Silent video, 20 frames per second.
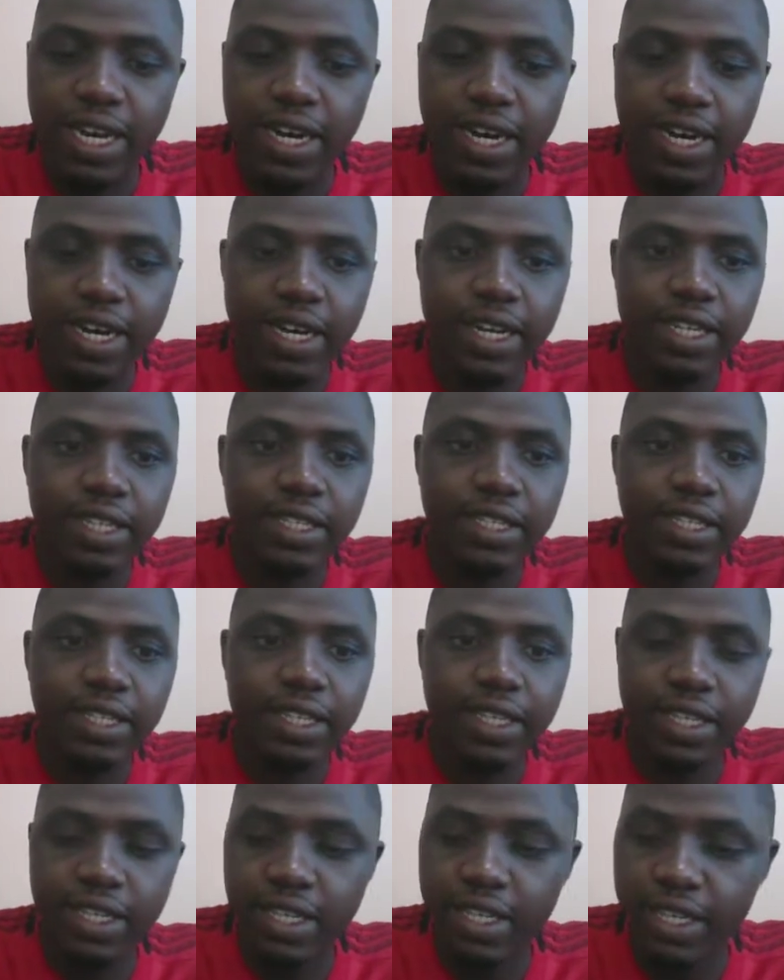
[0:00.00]
add
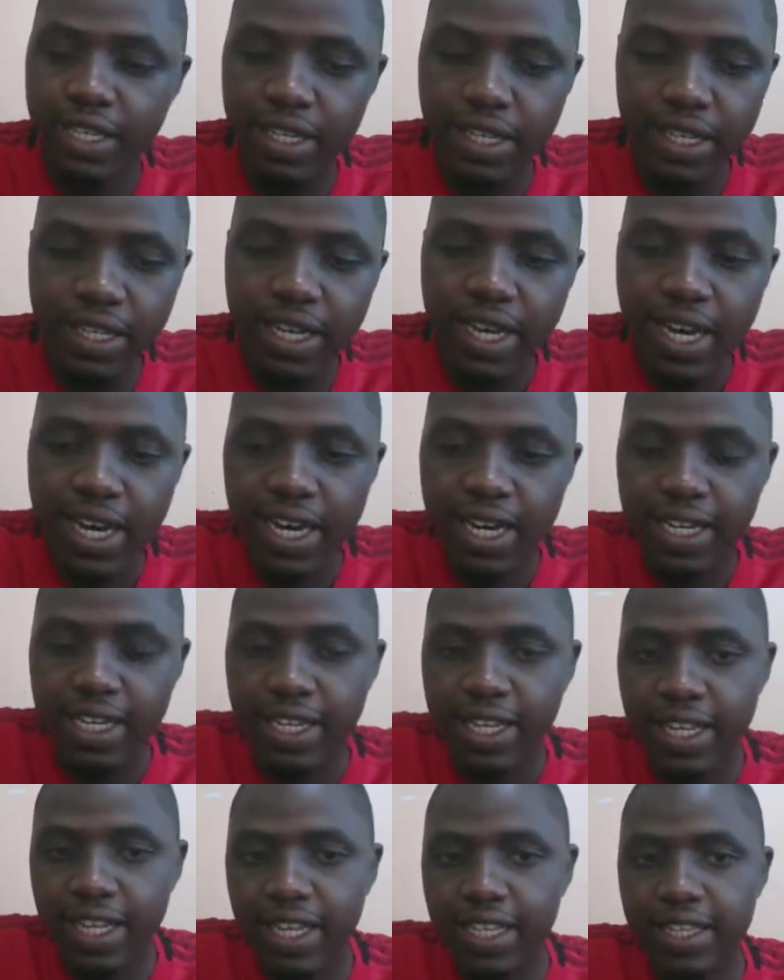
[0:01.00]

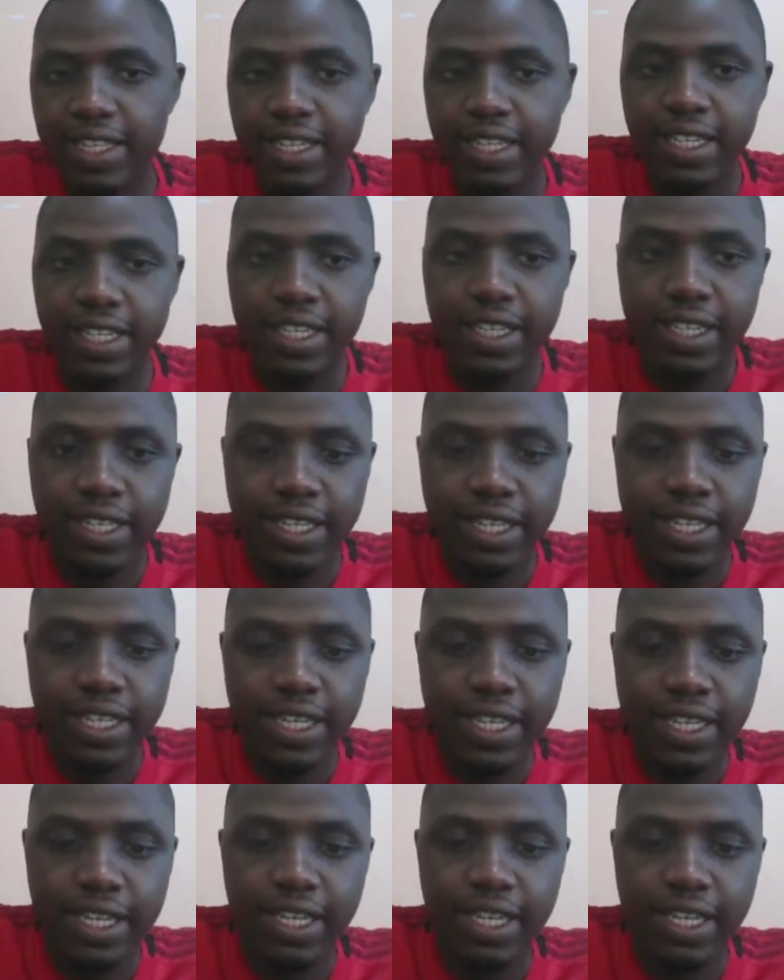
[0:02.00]
that data,